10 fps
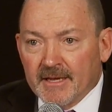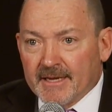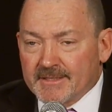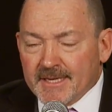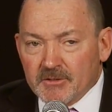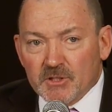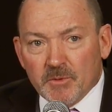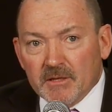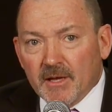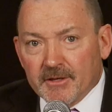it sounds to
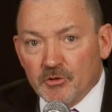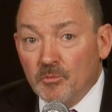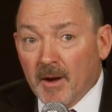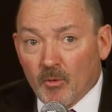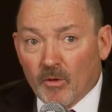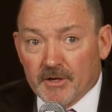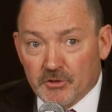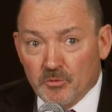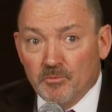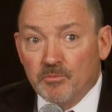me like you might want to
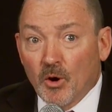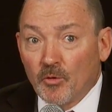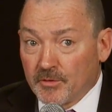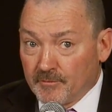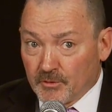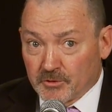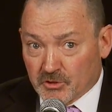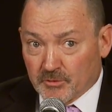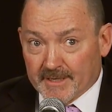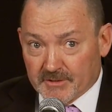do both of those
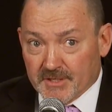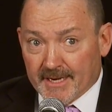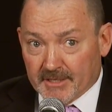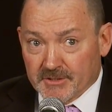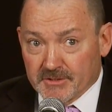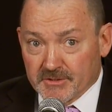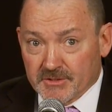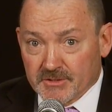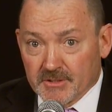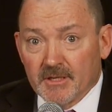transactions.